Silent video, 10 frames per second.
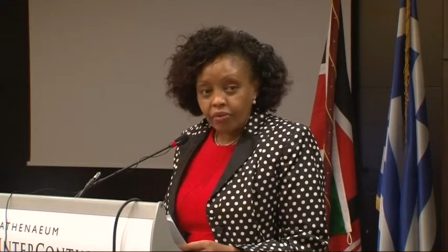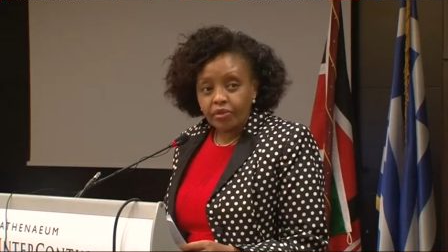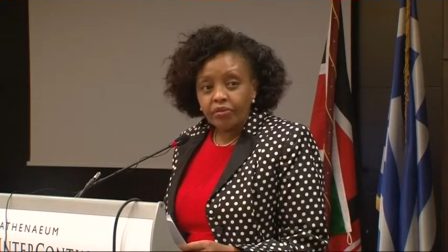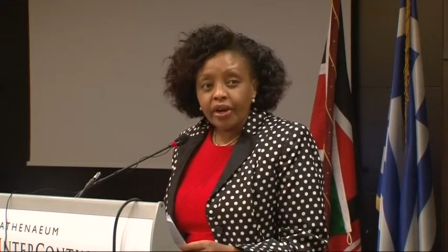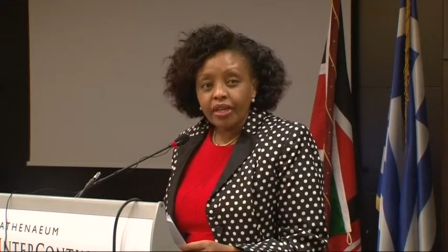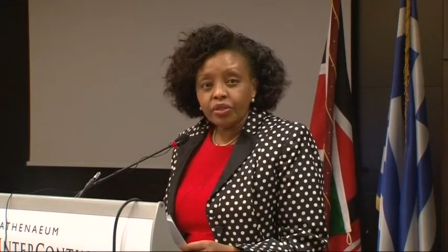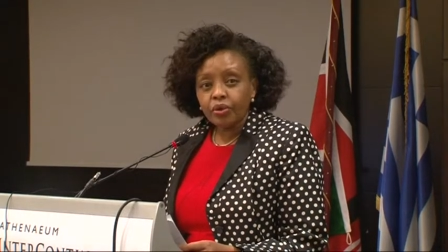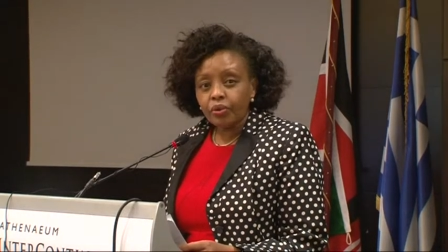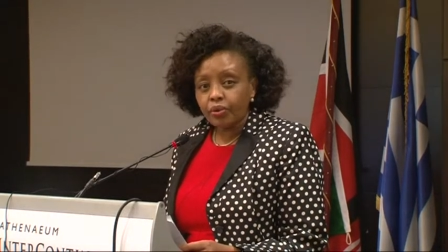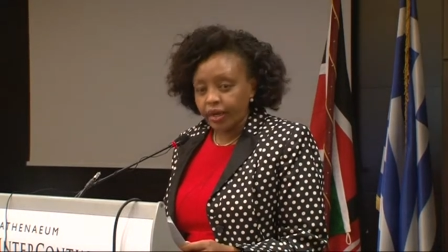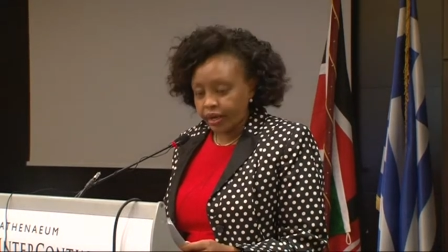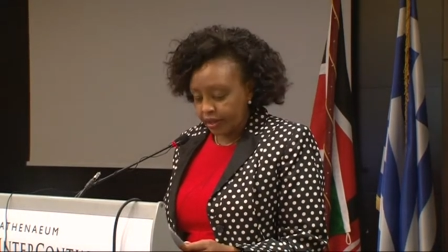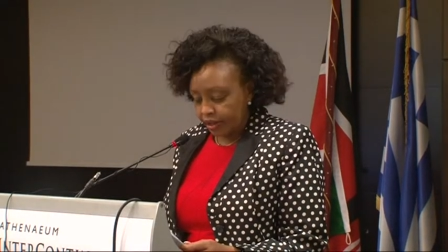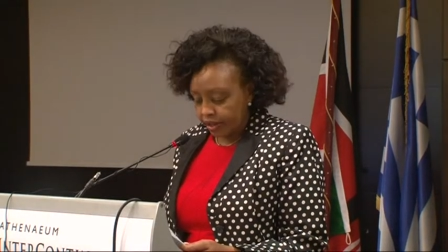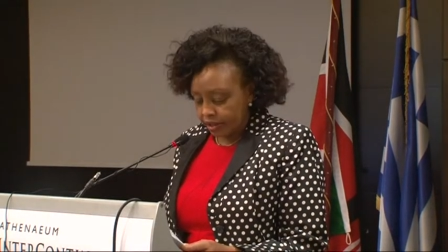With great honor
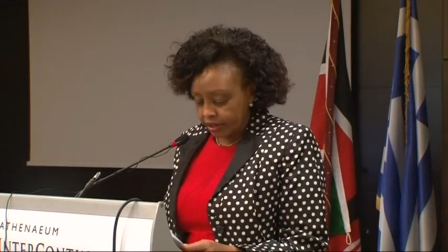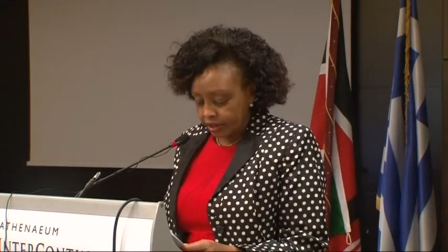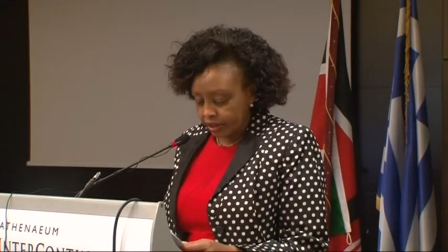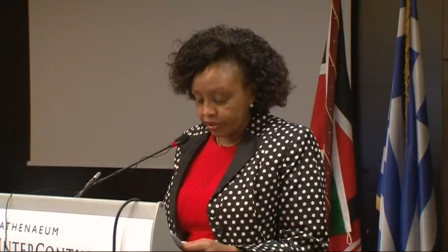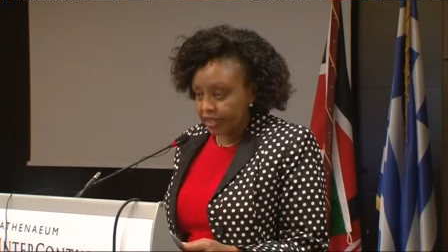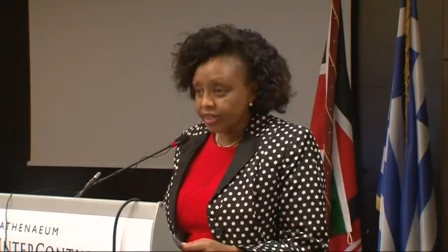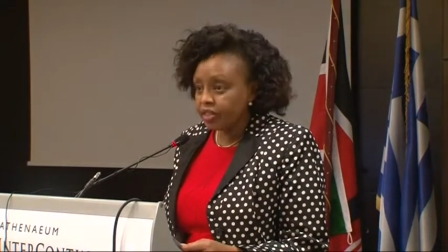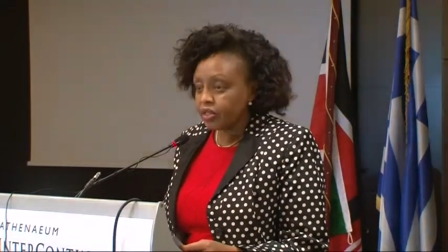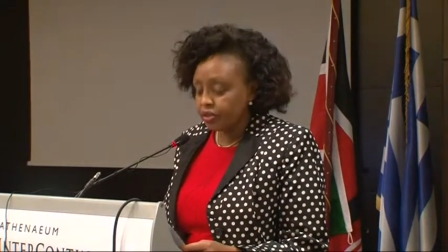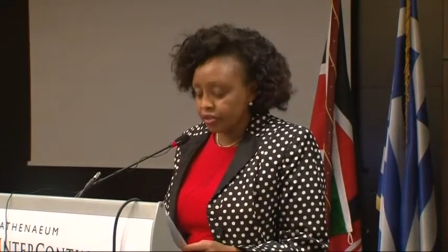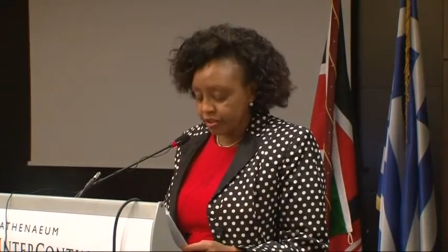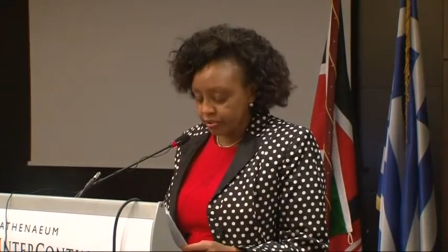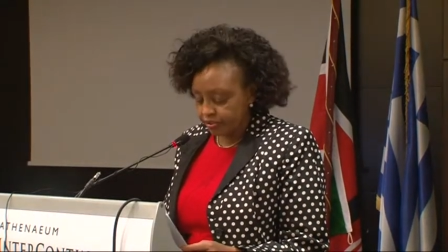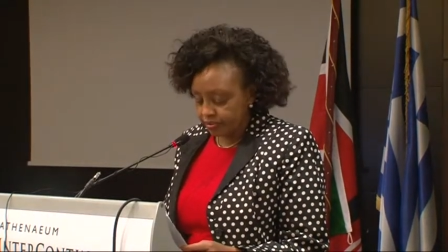and gratitude,